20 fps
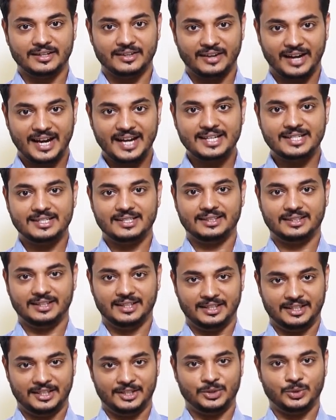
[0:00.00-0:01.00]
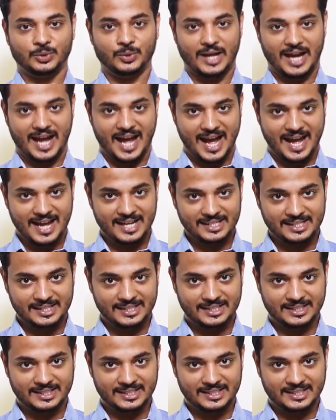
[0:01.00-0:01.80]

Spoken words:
write 32 as